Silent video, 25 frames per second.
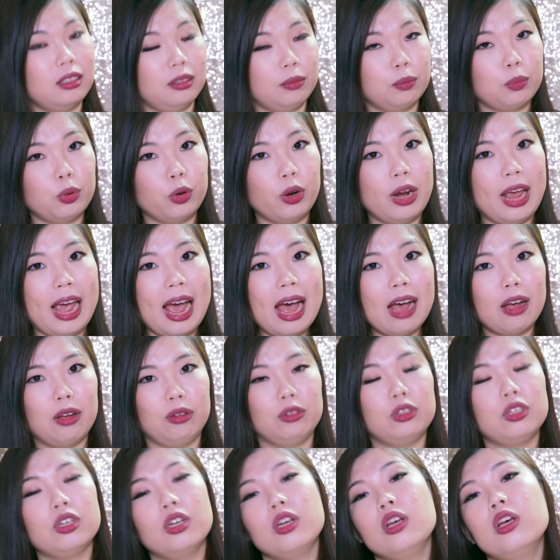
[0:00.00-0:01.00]
pull it
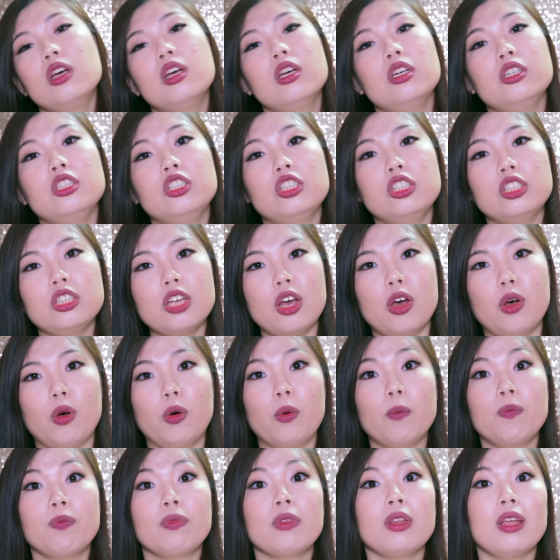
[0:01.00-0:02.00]
out.
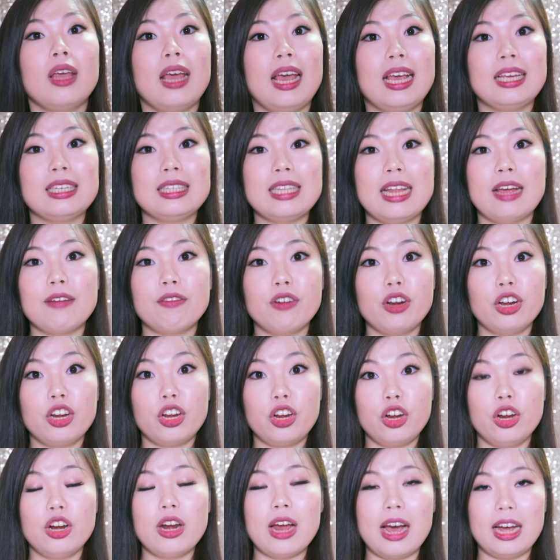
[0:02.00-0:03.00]
So it's never a
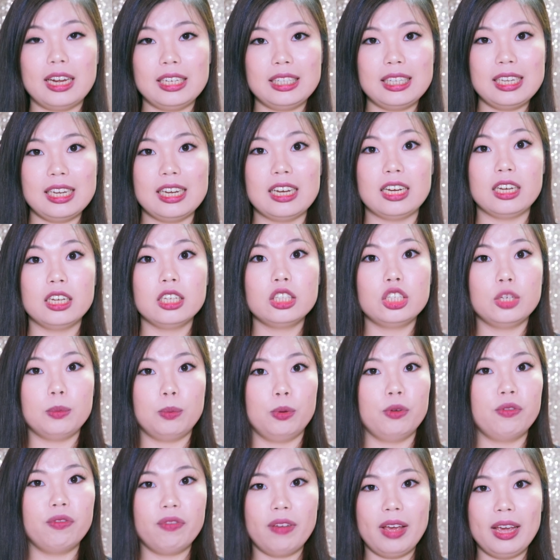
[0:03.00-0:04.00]
good idea to
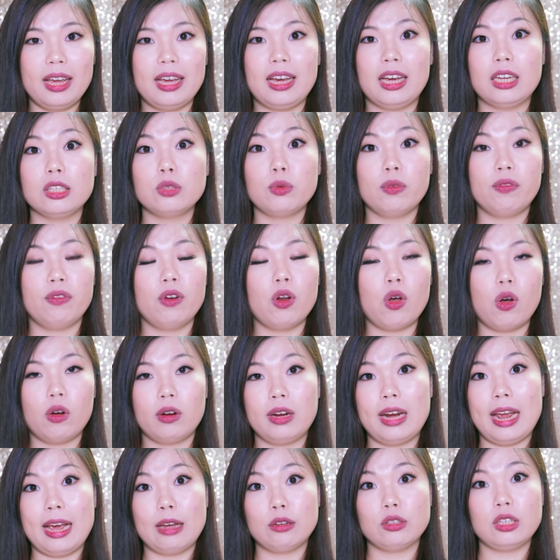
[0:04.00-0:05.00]
put fingers with
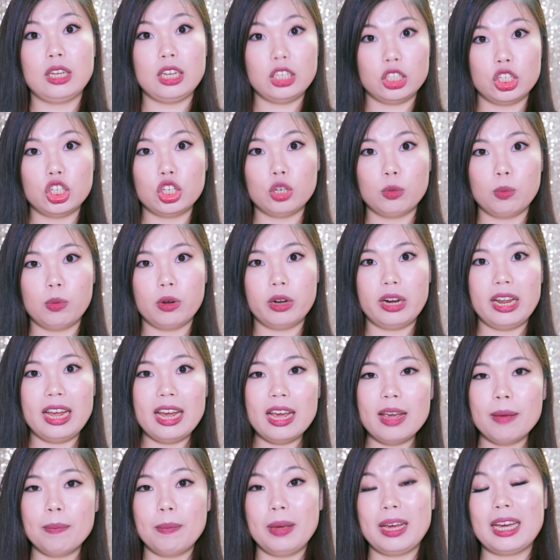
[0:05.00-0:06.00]
long nails into your
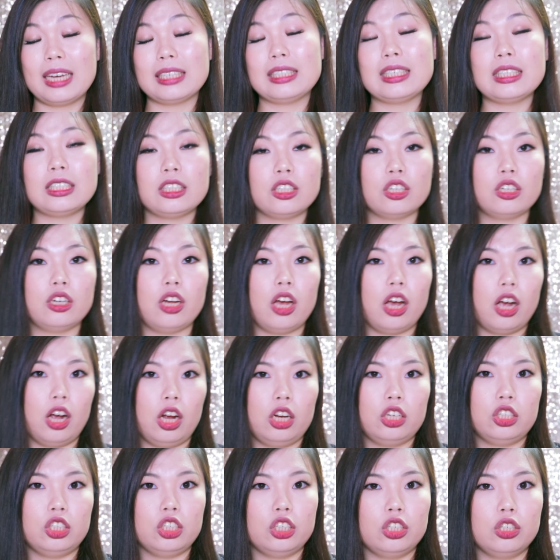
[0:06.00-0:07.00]
body, because it's going to
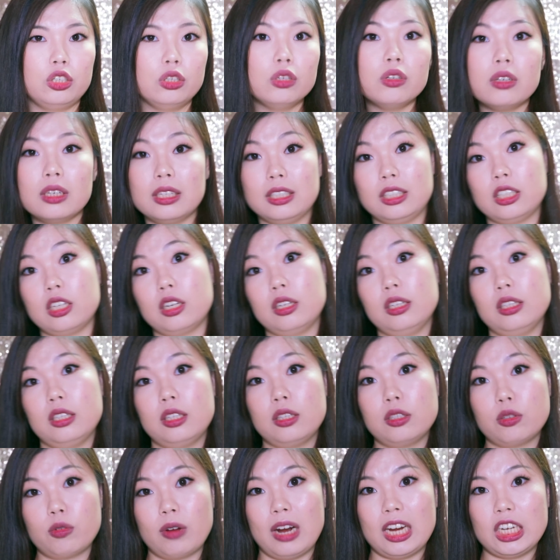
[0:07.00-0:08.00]
hurt you, it's going to
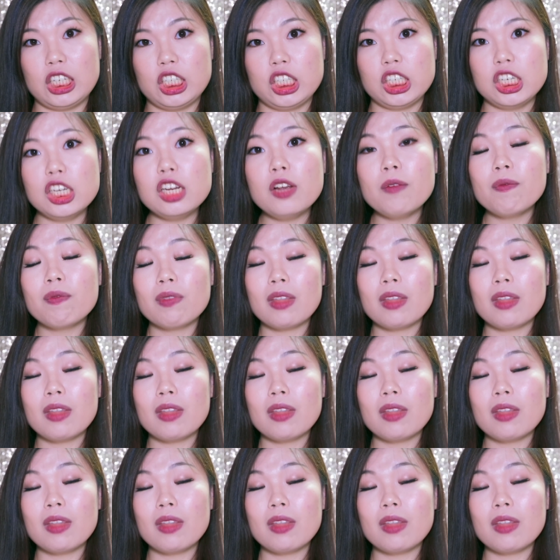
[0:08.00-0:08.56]
scratch you,